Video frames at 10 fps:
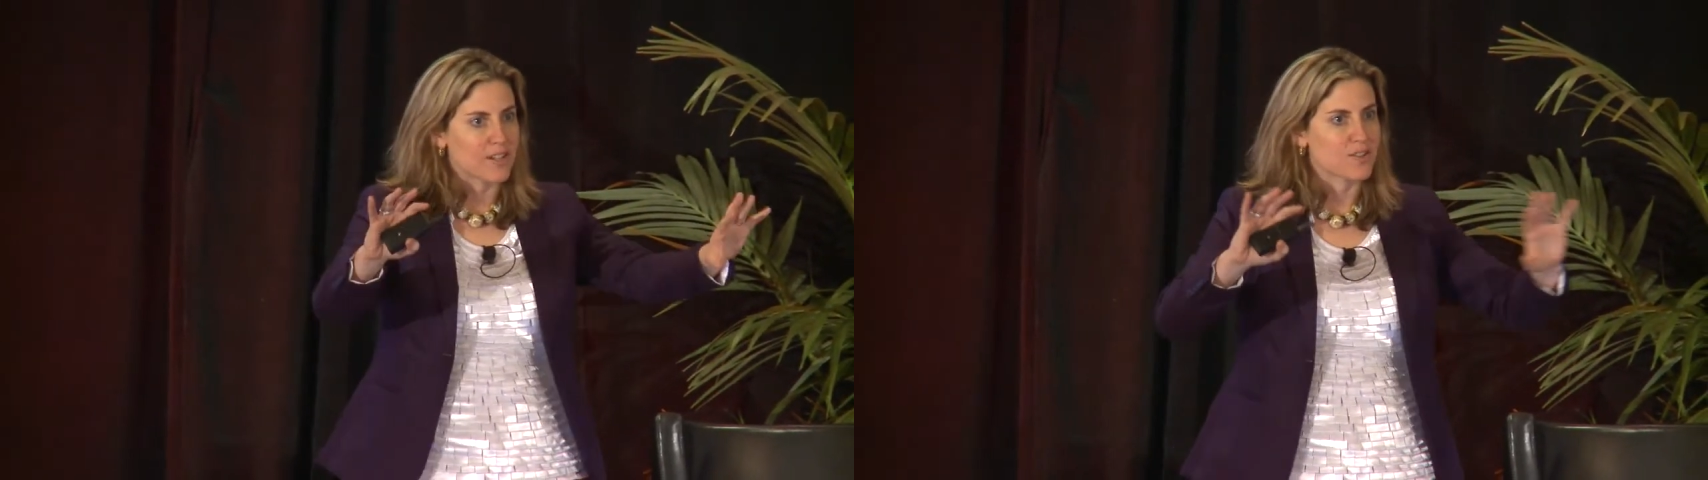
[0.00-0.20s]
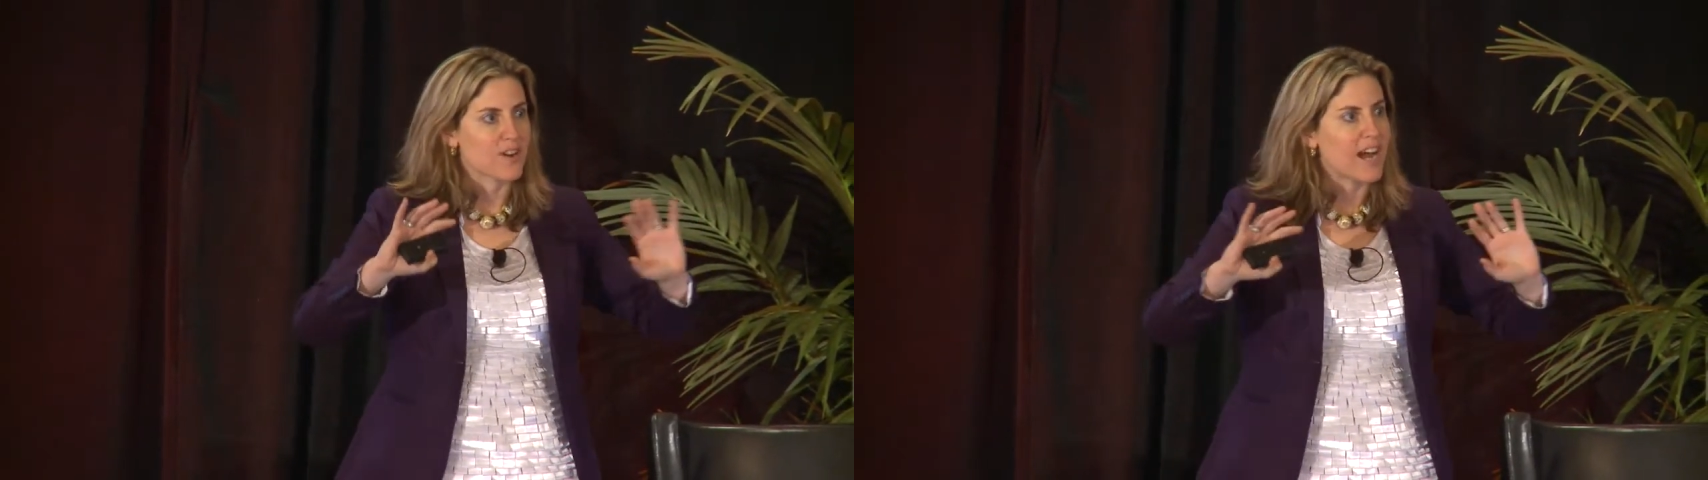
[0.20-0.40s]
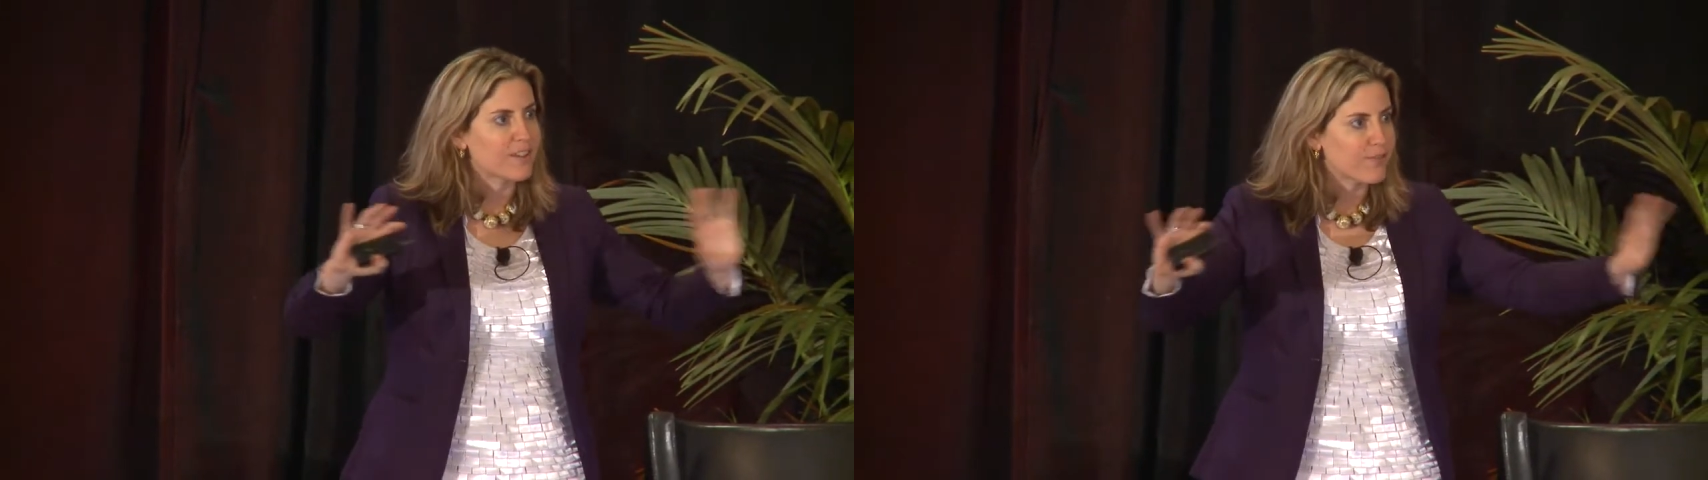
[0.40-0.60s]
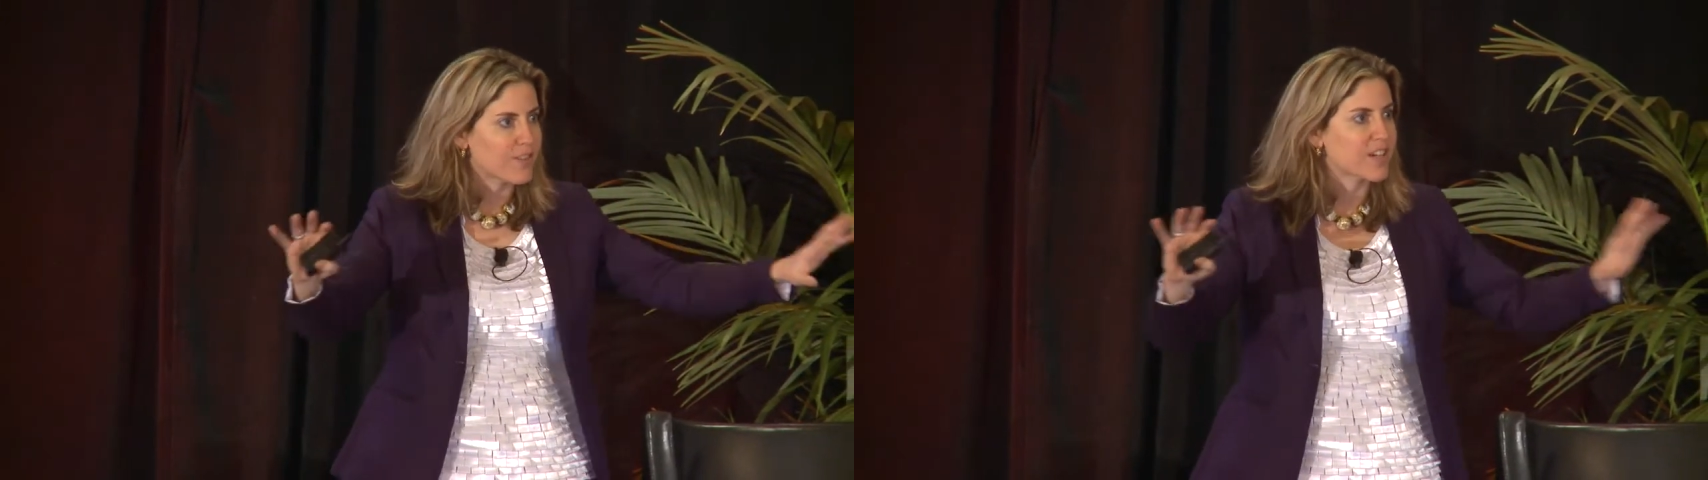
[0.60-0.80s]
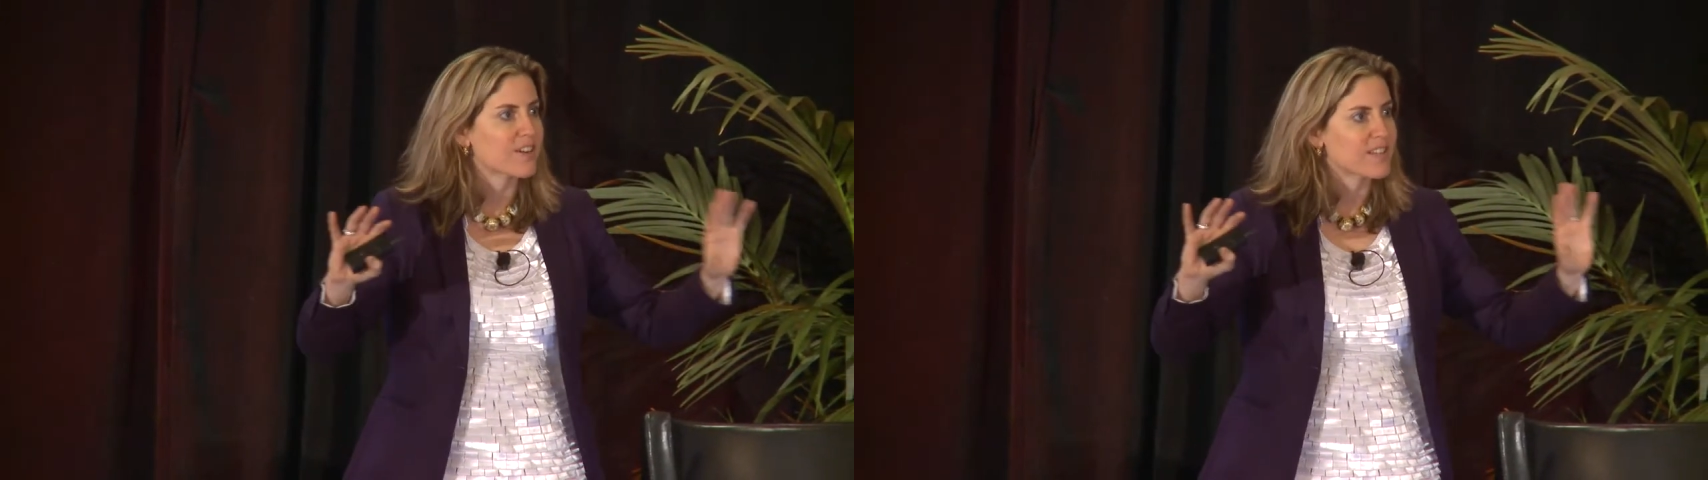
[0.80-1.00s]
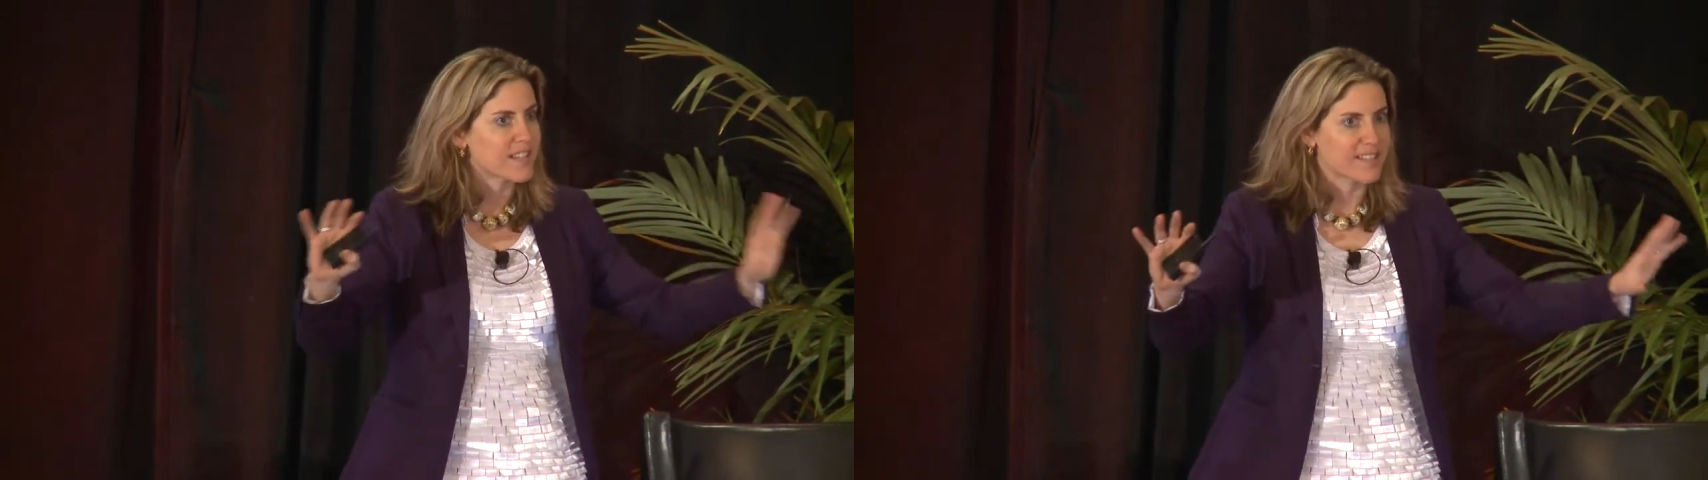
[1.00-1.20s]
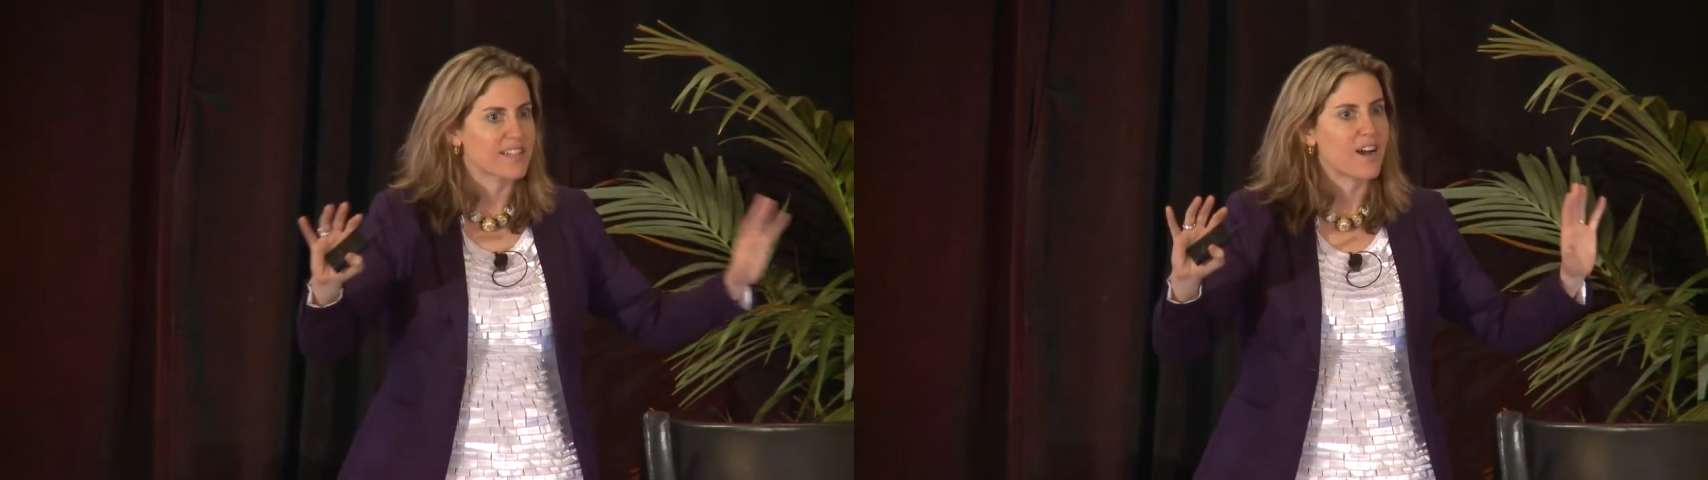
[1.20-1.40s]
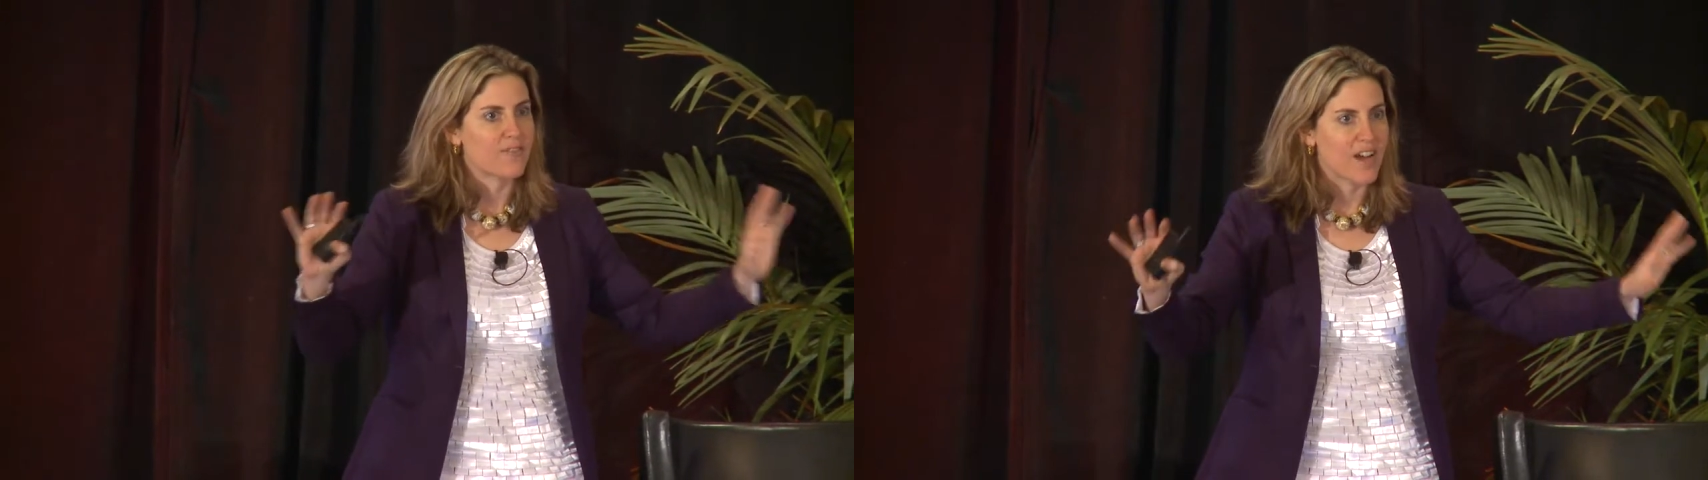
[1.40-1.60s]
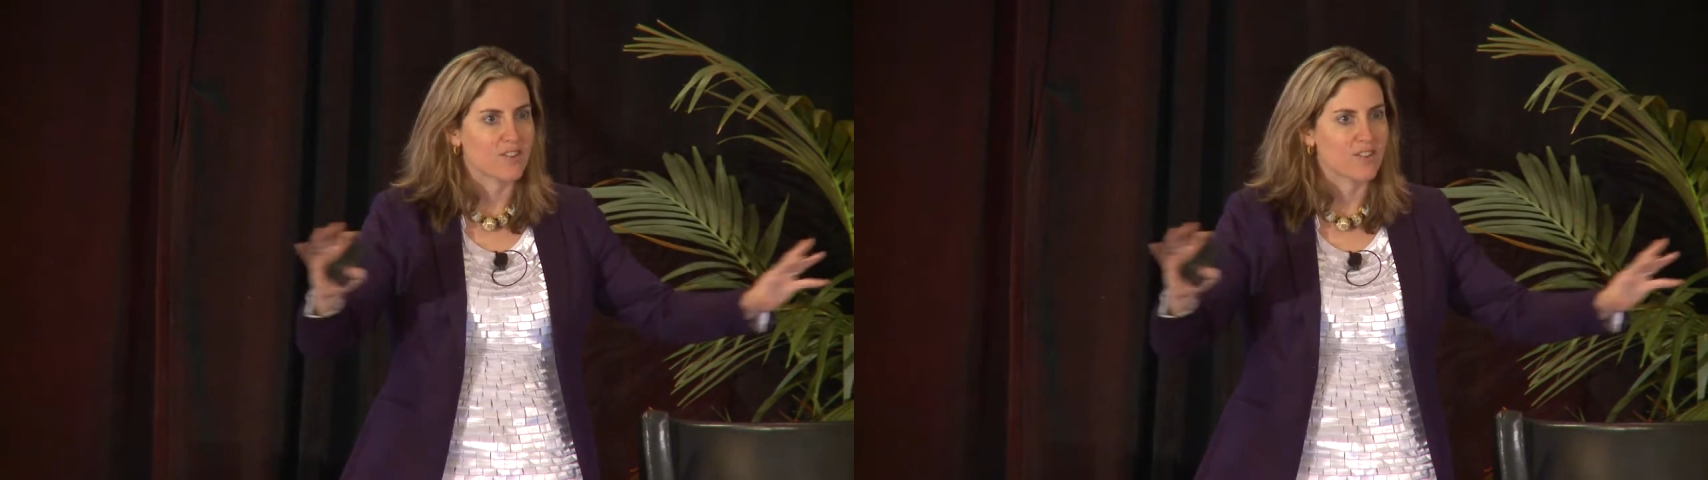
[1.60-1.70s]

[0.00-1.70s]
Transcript: trying to figure this stuff out,